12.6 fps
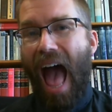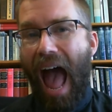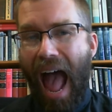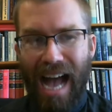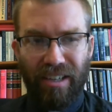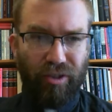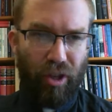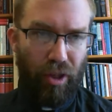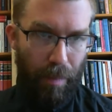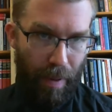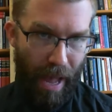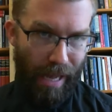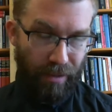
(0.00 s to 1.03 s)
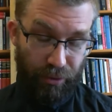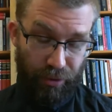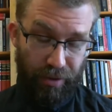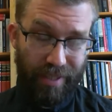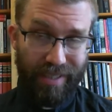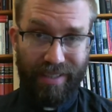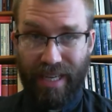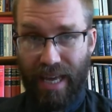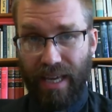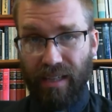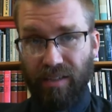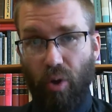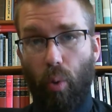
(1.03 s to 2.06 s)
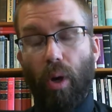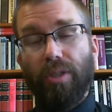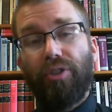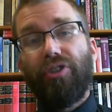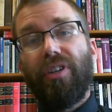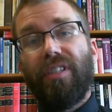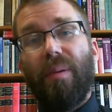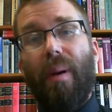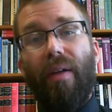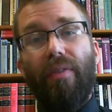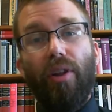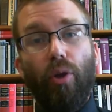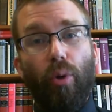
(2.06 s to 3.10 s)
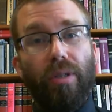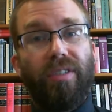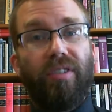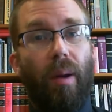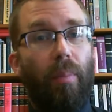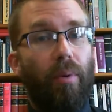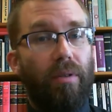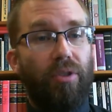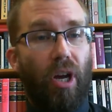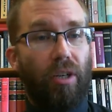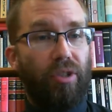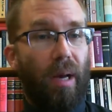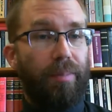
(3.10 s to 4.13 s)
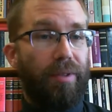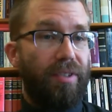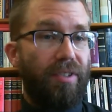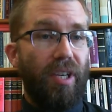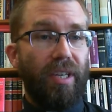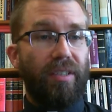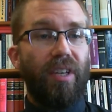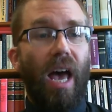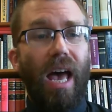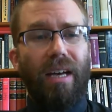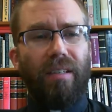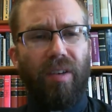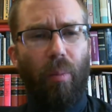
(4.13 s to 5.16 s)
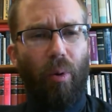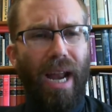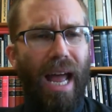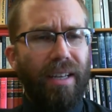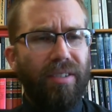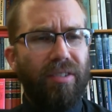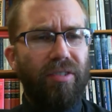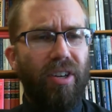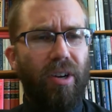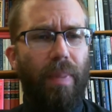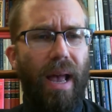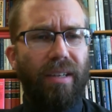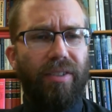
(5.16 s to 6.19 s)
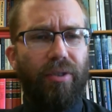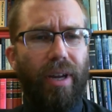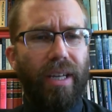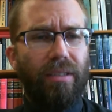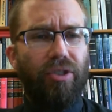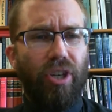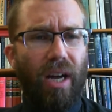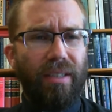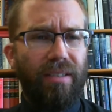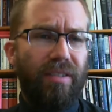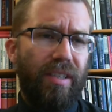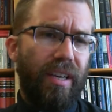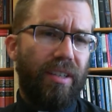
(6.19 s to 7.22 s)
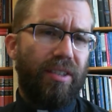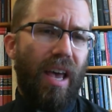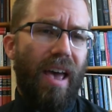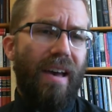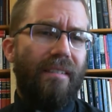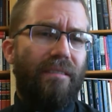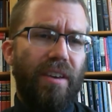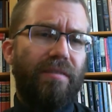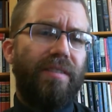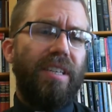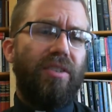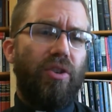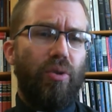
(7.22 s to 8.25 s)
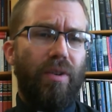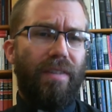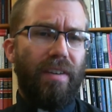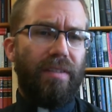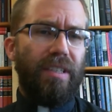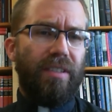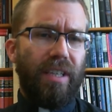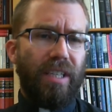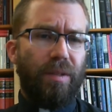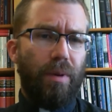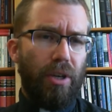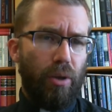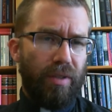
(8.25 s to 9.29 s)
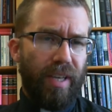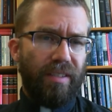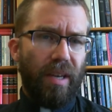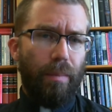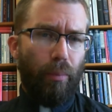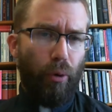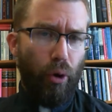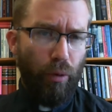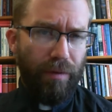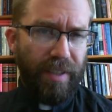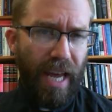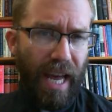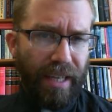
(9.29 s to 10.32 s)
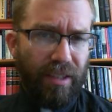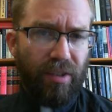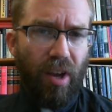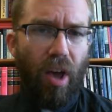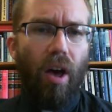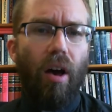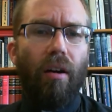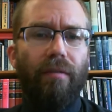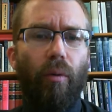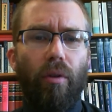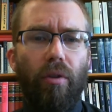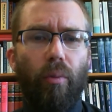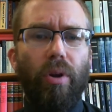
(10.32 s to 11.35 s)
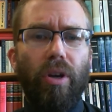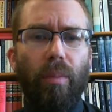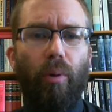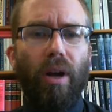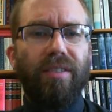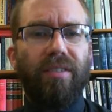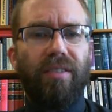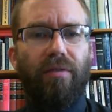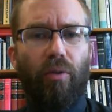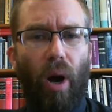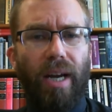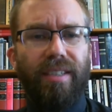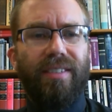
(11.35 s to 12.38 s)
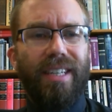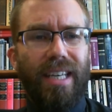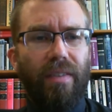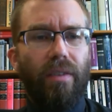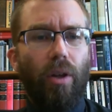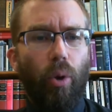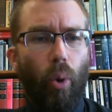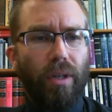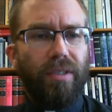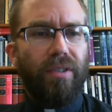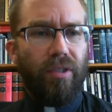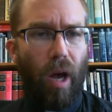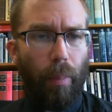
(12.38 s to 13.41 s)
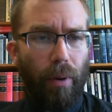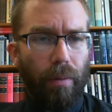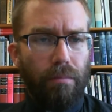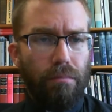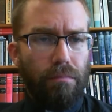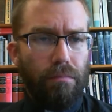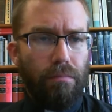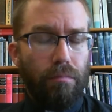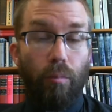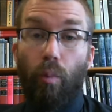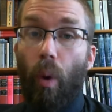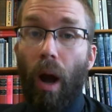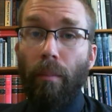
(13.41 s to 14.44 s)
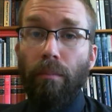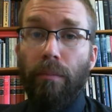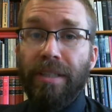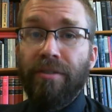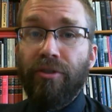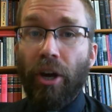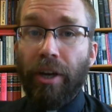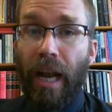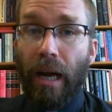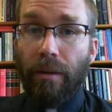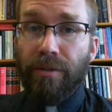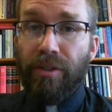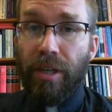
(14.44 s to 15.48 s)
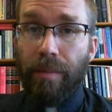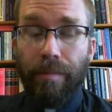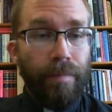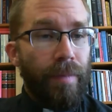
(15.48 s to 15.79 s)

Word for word: Ask the Pastor. Today's question is about the Lord's Supper in John chapter 6. Someone asks, Dear Pastor, can John 6, 52 to 56 be used as a proof text for the real presence of Christ in the Lord's Supper? Well, let's check it out and see.